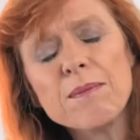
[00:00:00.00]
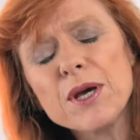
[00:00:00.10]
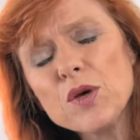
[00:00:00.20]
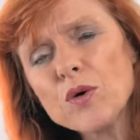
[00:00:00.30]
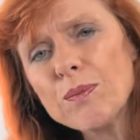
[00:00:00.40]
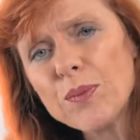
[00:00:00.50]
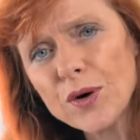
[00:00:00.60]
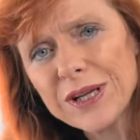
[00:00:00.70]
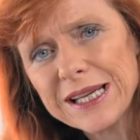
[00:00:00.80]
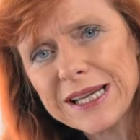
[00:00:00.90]
But your
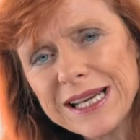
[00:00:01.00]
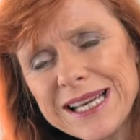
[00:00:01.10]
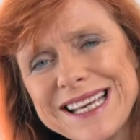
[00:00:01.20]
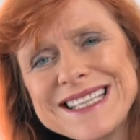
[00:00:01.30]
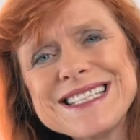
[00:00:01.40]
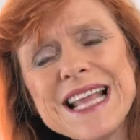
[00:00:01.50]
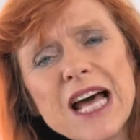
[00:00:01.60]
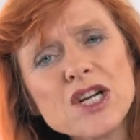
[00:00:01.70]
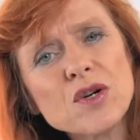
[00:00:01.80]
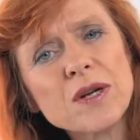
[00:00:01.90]
body is
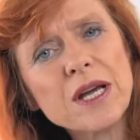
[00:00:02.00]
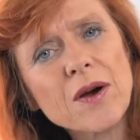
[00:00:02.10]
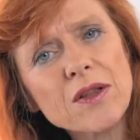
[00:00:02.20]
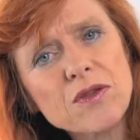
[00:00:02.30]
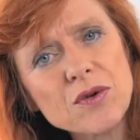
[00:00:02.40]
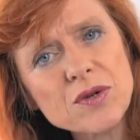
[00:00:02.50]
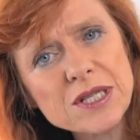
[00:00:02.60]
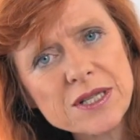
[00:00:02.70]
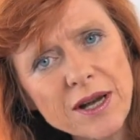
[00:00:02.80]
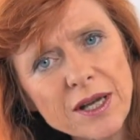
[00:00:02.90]
naturally going through
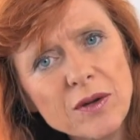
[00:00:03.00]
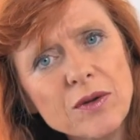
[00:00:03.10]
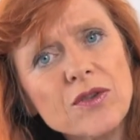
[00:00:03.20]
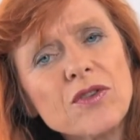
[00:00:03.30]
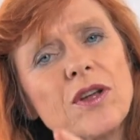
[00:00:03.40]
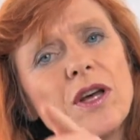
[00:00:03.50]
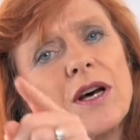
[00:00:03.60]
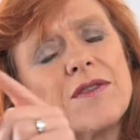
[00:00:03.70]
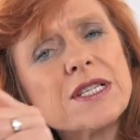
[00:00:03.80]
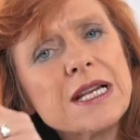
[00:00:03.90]
cycles
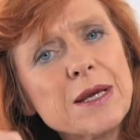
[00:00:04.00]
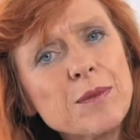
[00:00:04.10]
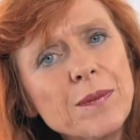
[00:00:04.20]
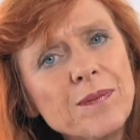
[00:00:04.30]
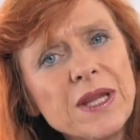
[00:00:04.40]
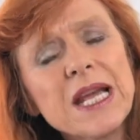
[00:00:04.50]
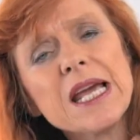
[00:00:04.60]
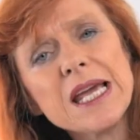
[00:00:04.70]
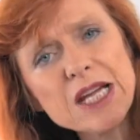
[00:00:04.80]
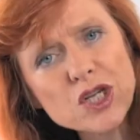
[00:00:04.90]
of sleep,
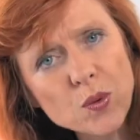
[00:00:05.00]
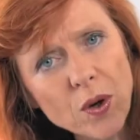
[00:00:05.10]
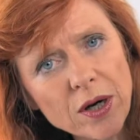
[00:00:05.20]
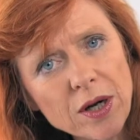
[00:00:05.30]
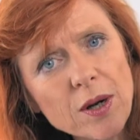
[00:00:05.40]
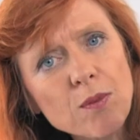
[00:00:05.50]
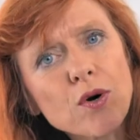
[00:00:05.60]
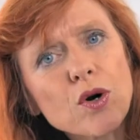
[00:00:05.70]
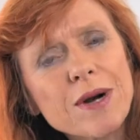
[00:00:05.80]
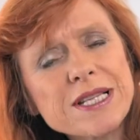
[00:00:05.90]
each one
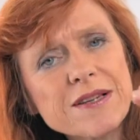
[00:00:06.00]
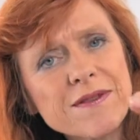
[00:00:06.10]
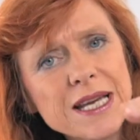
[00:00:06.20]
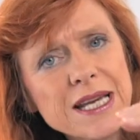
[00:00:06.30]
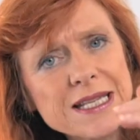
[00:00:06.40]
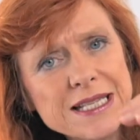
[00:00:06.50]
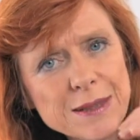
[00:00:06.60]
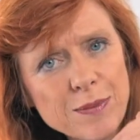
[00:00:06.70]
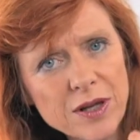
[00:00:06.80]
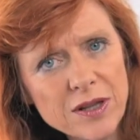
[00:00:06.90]
progressively
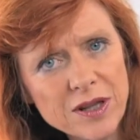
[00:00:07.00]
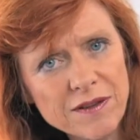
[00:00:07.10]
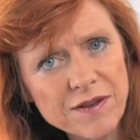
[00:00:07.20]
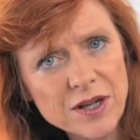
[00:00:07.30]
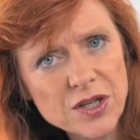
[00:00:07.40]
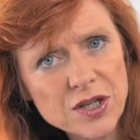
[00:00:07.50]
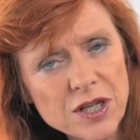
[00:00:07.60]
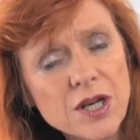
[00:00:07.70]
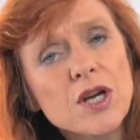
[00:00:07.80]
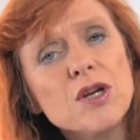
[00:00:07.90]
deeper than the first.